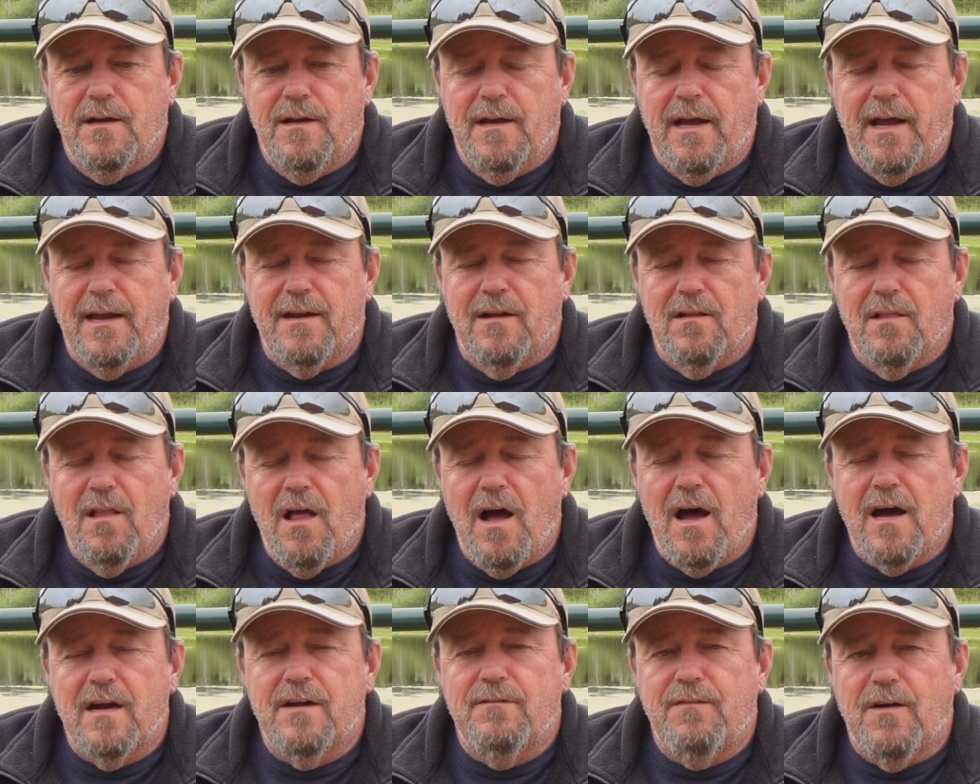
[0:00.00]
And a
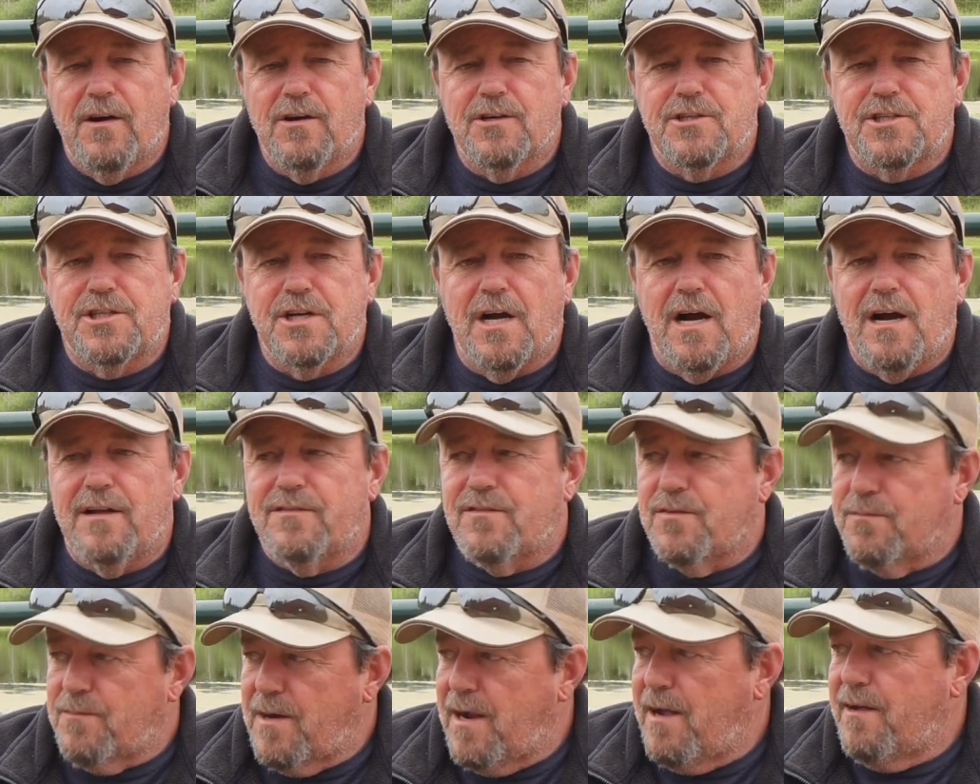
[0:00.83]
lot of our
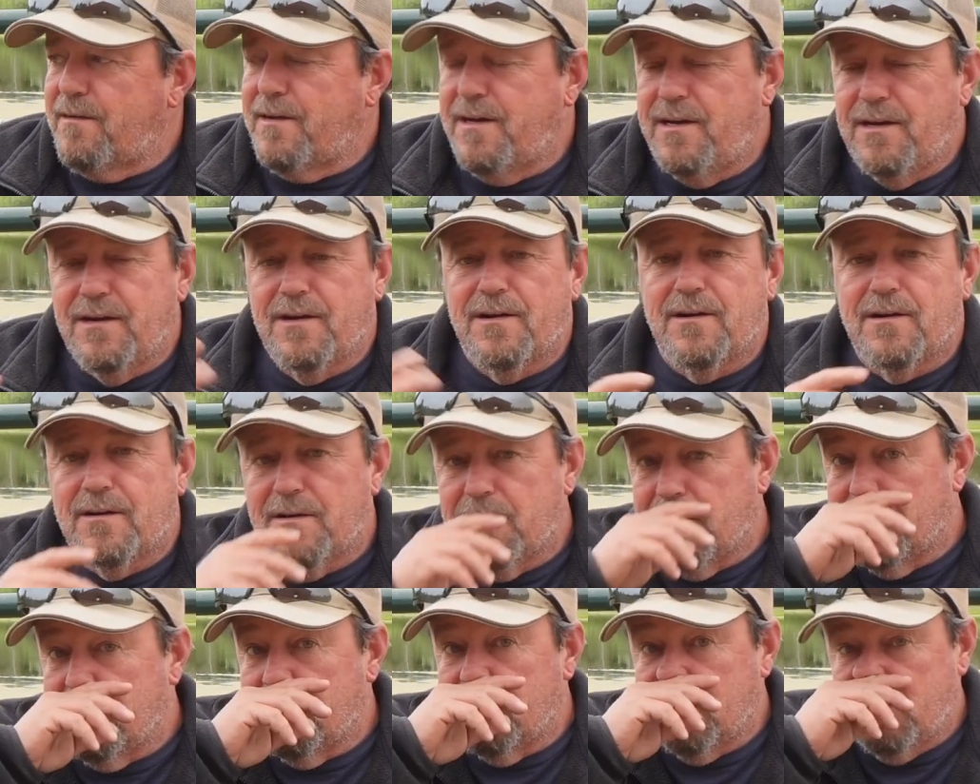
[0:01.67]
shots around
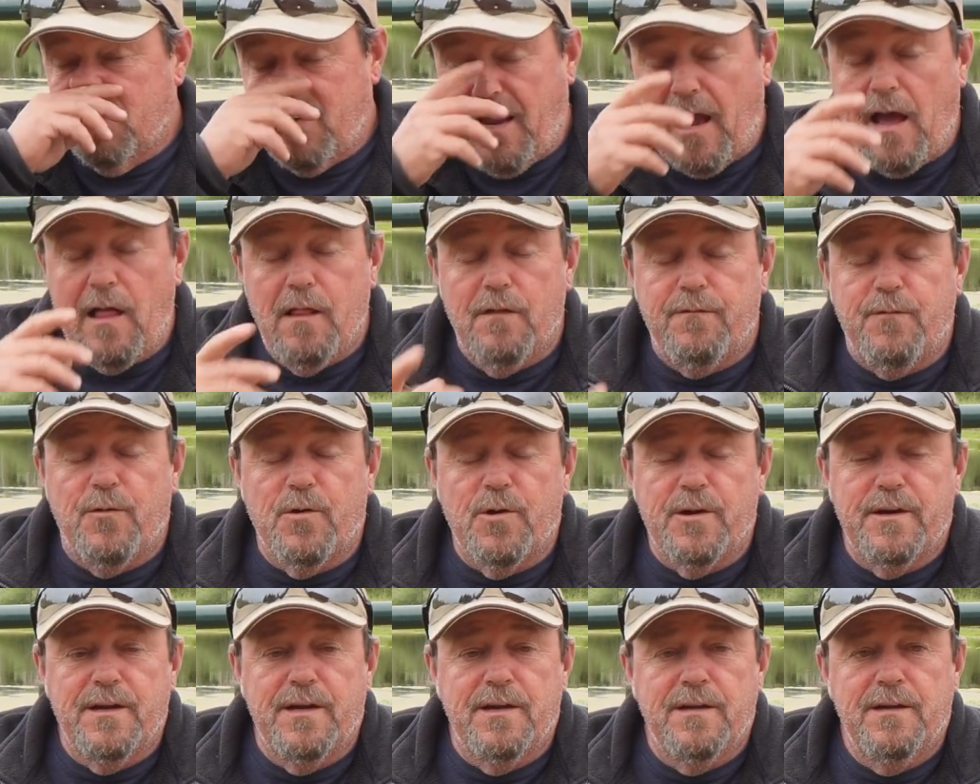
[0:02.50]
here in
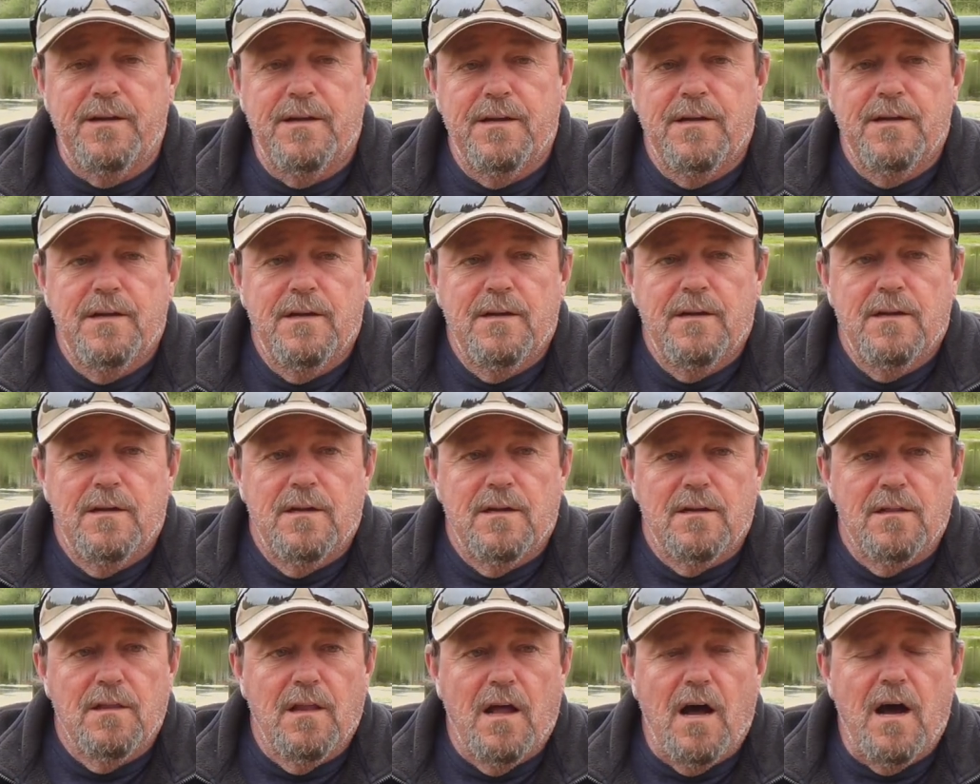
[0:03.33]
California,
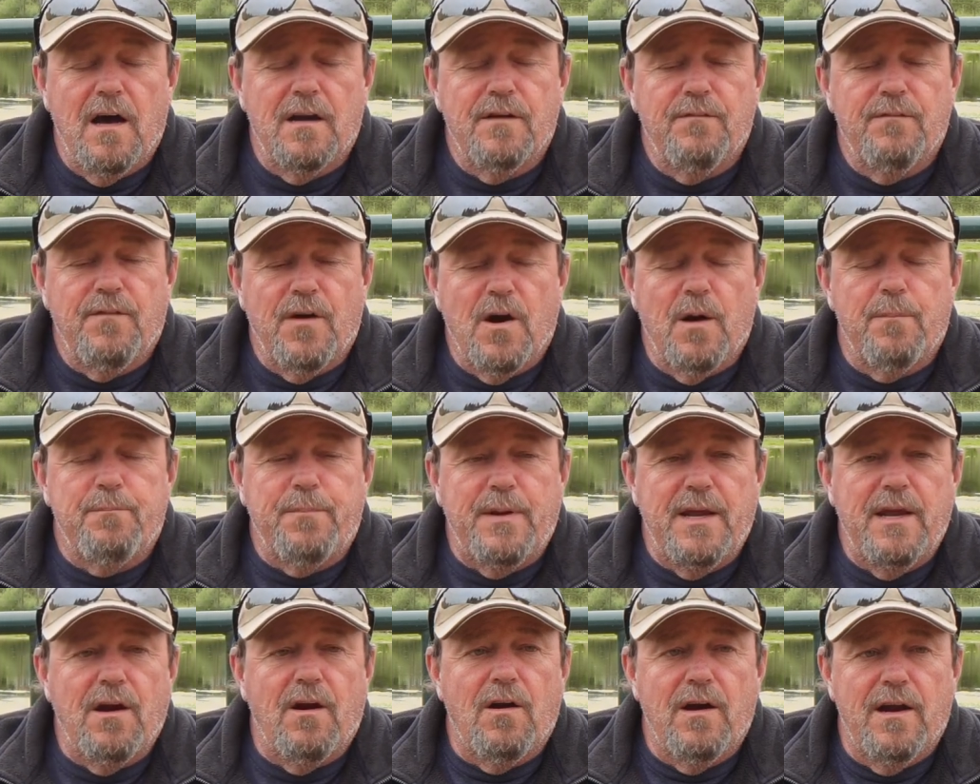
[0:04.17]
a lot of our
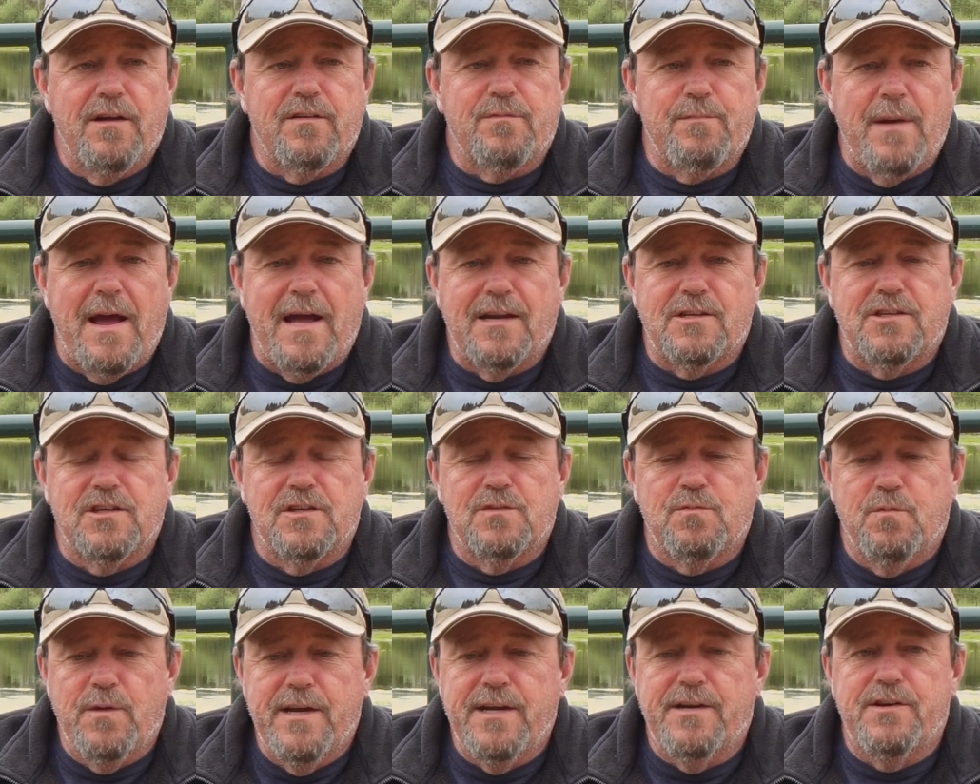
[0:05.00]
PRS
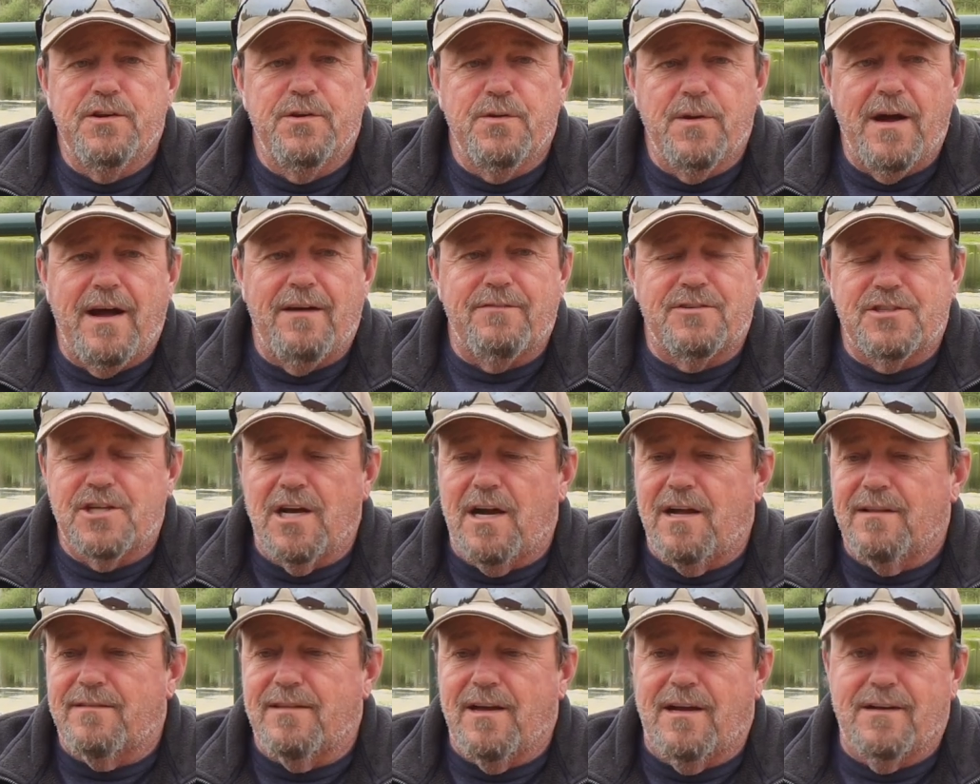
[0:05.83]
matches, we do have
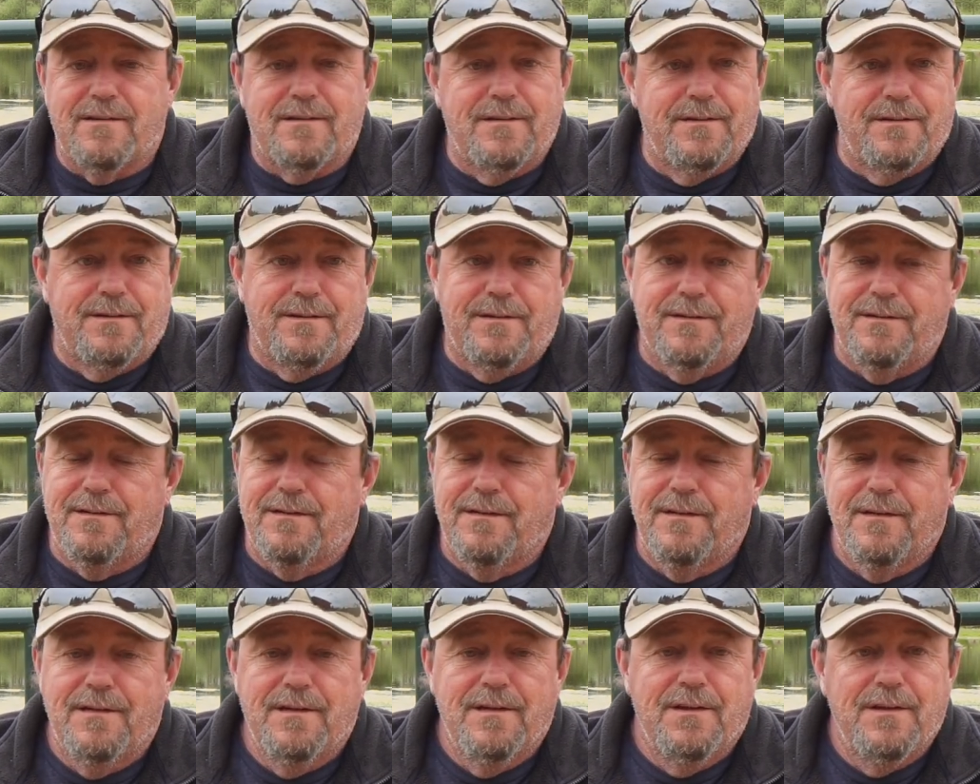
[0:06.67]
shots out to
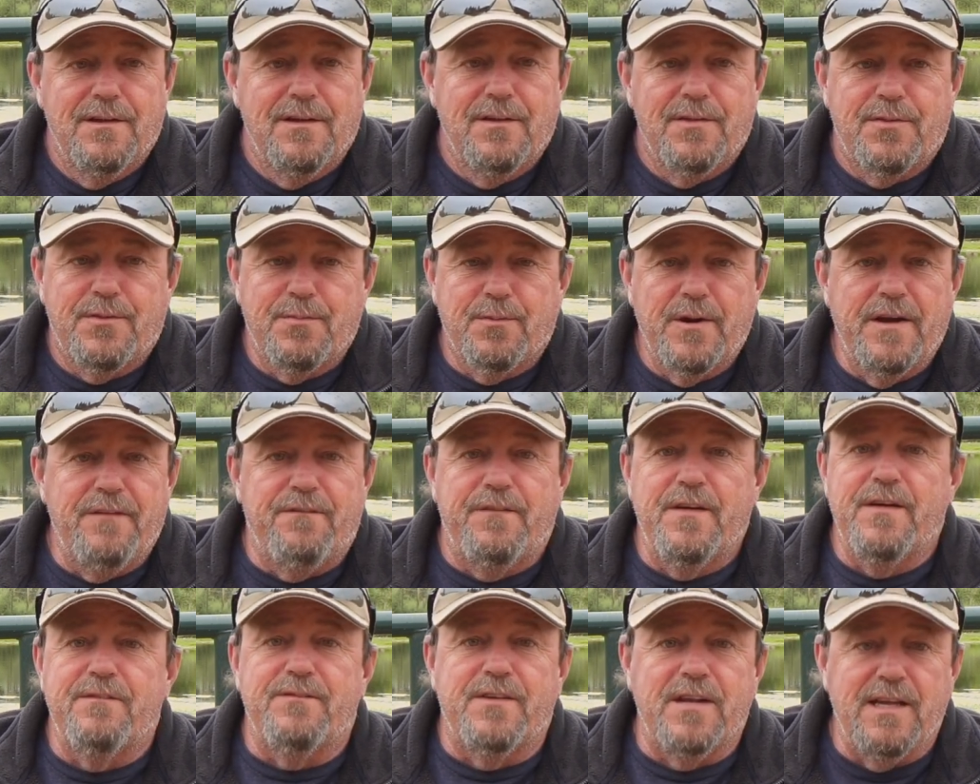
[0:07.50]

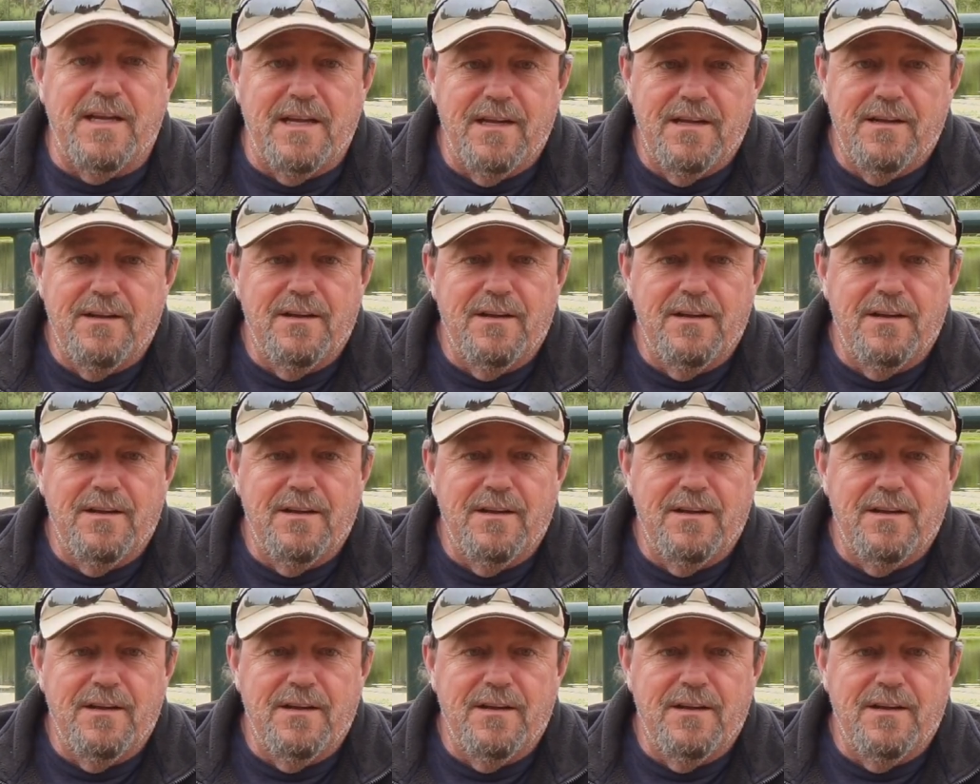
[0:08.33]
350,